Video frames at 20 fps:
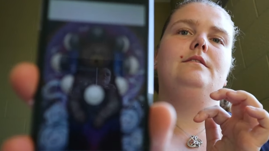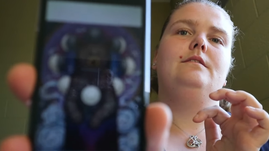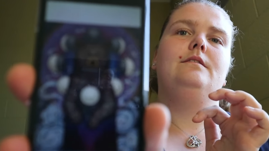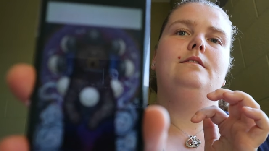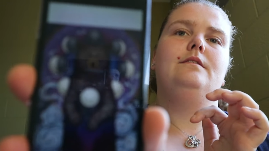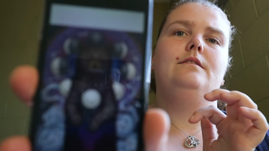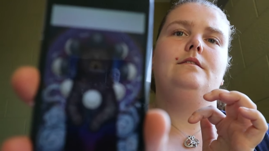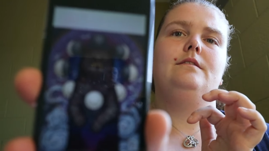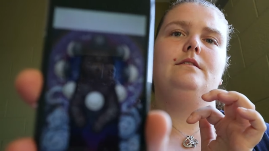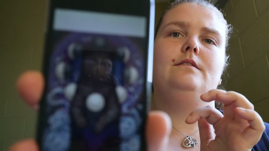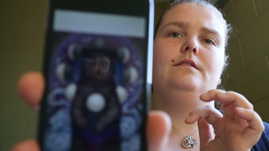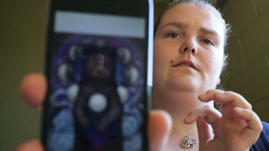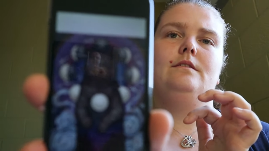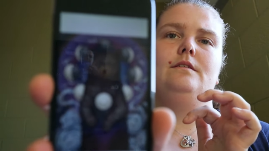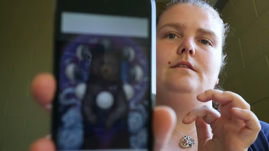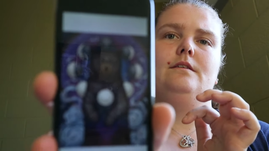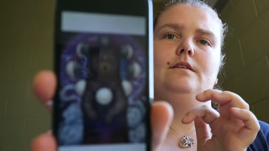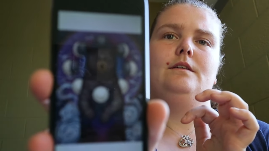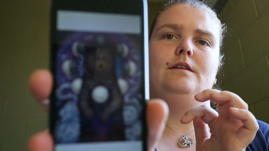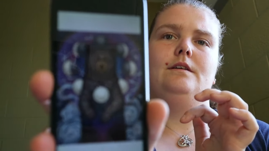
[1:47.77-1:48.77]

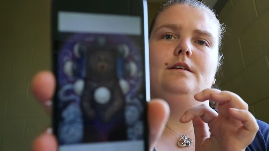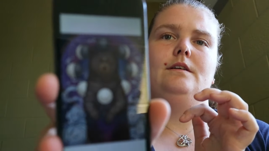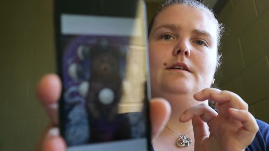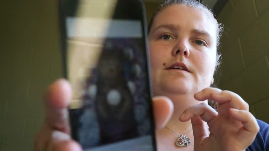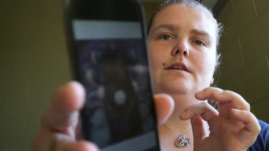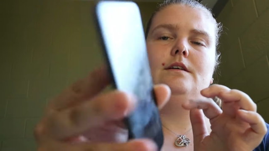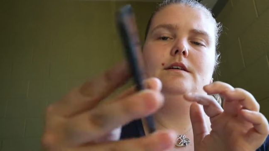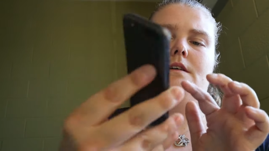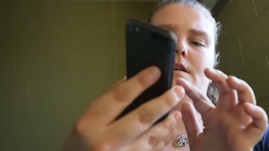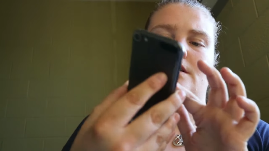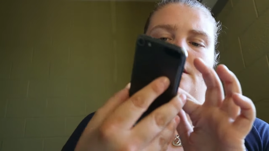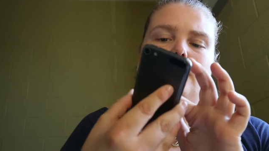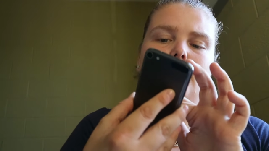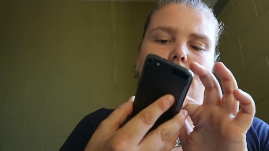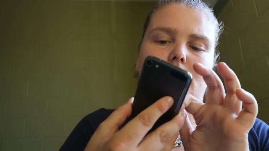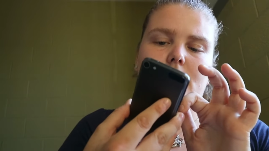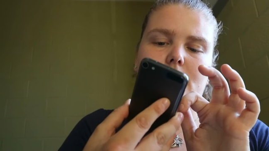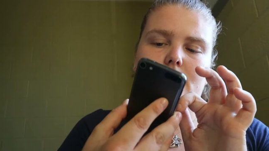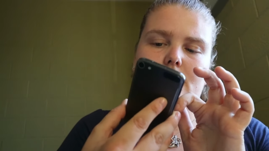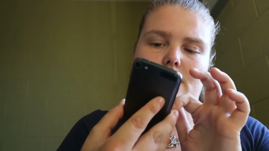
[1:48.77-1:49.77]

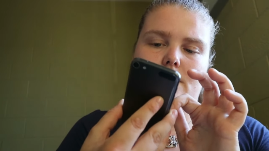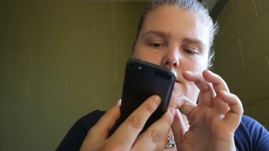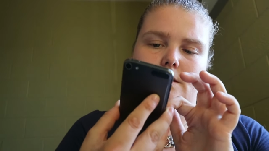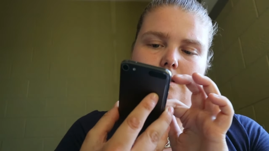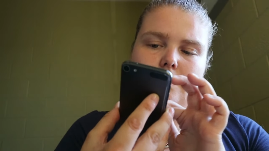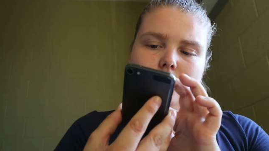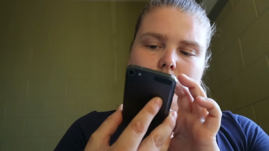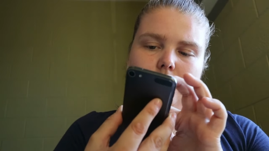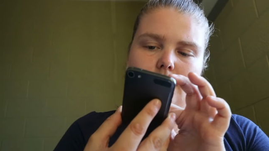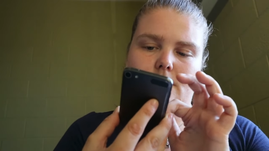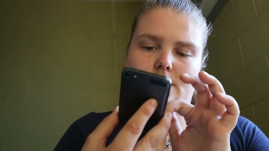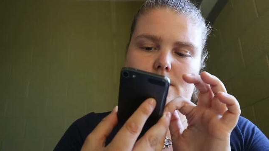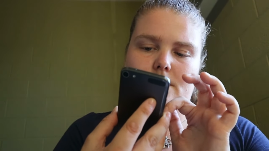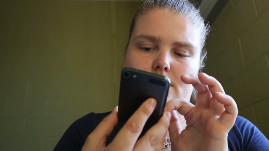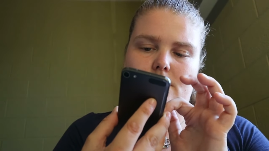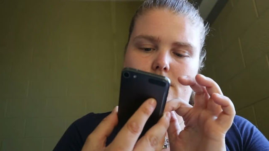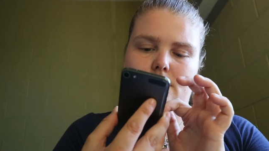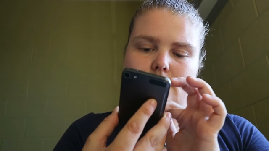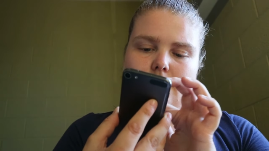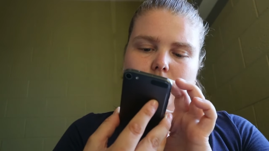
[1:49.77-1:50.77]

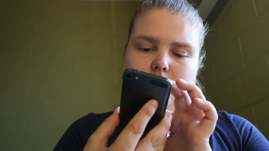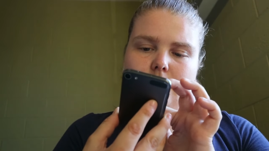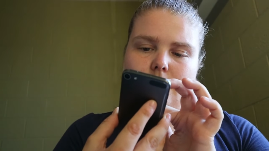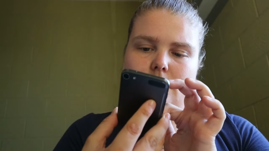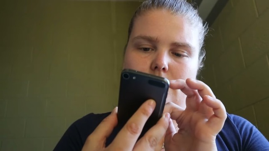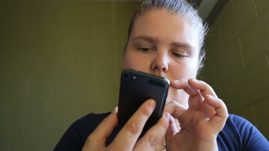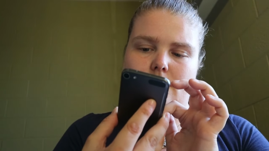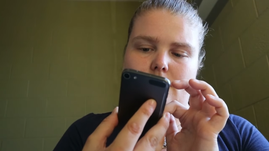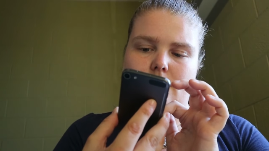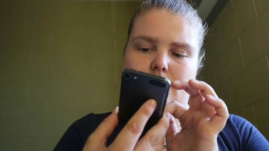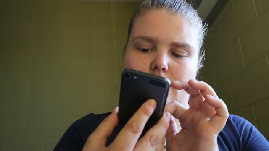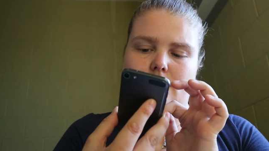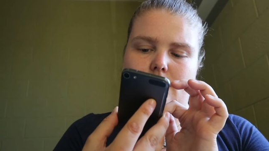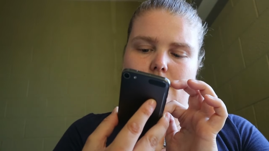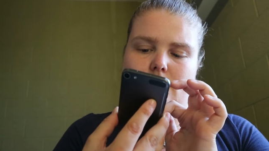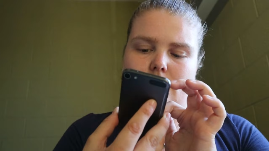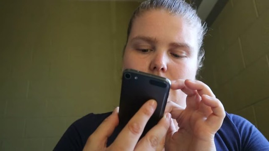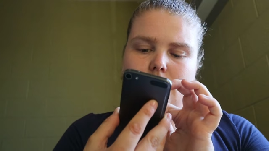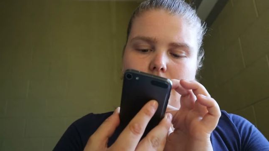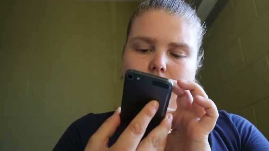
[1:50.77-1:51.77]

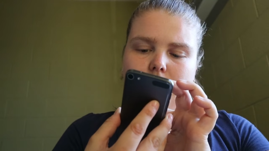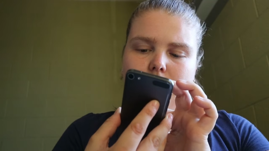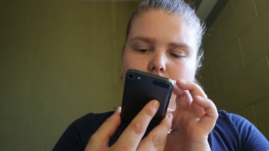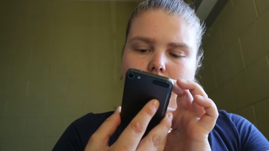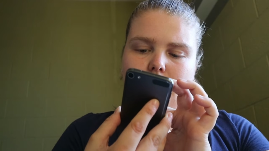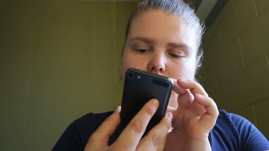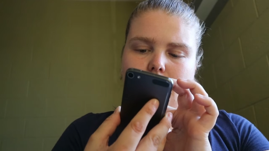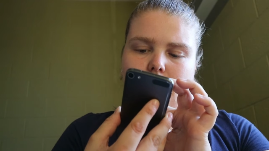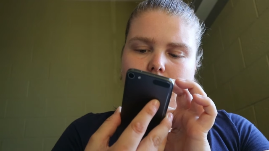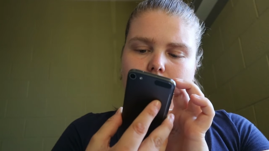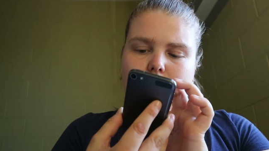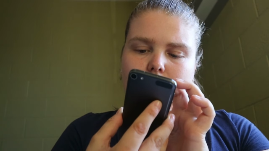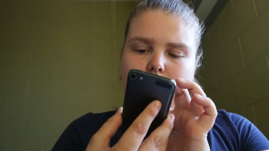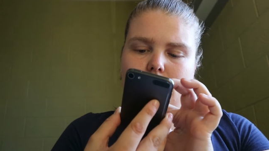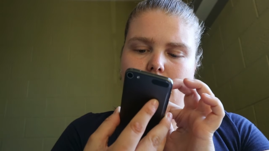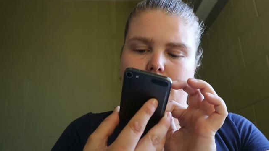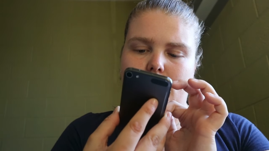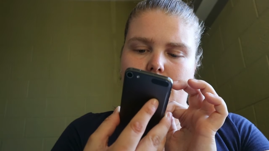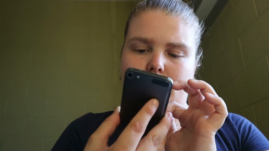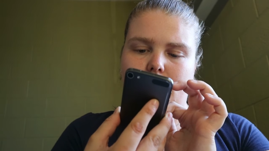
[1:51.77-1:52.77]

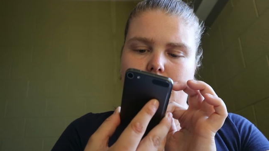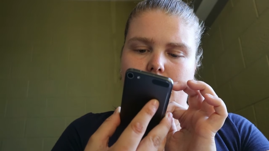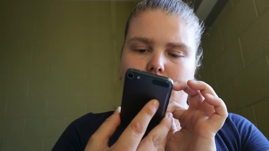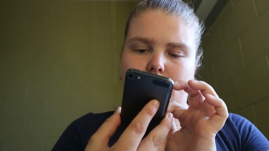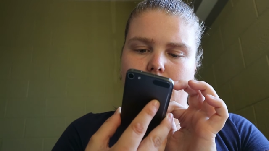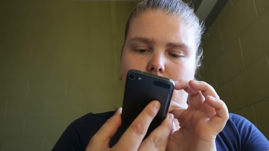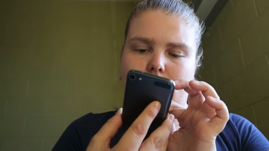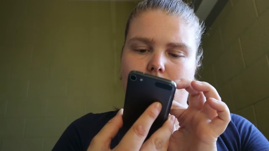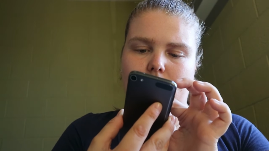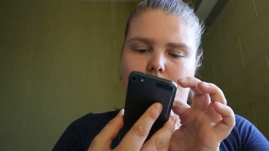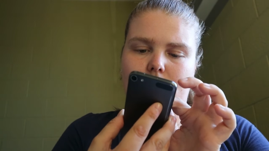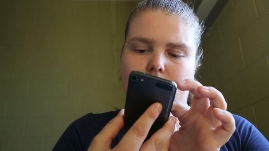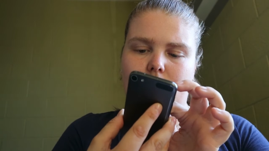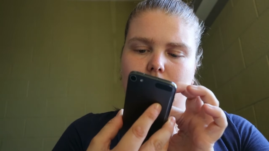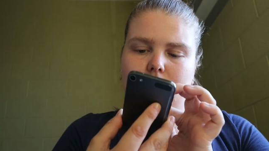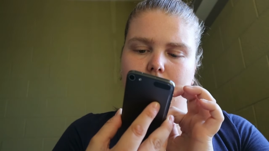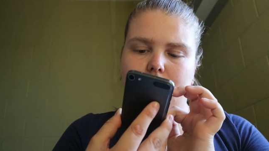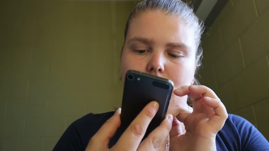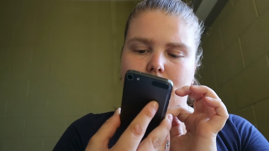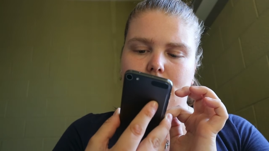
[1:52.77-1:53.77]

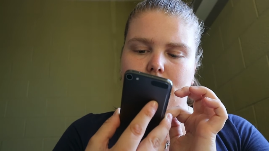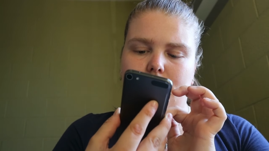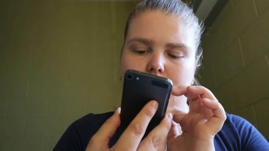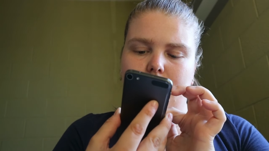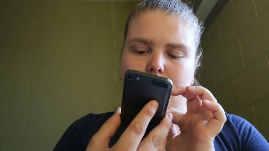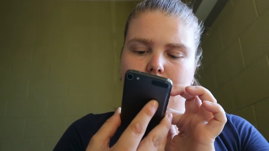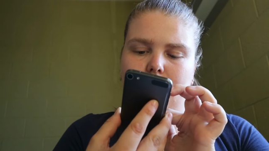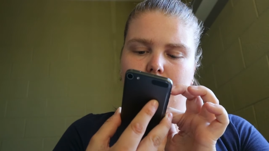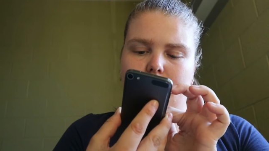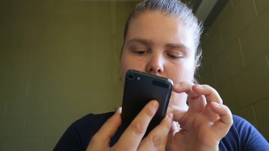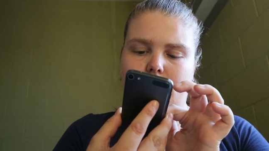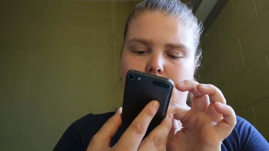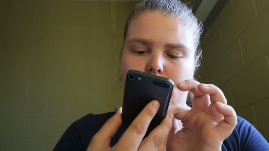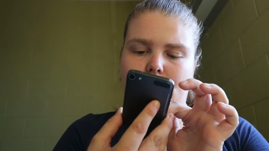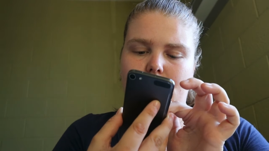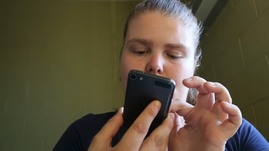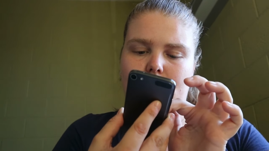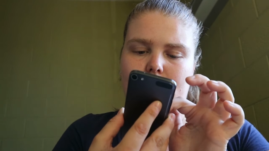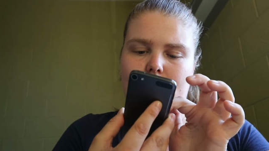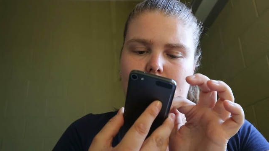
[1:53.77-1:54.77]

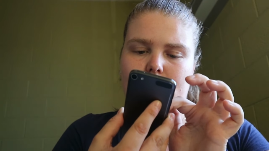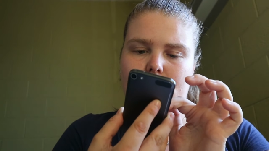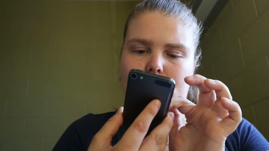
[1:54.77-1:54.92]
No one is speaking in this clip.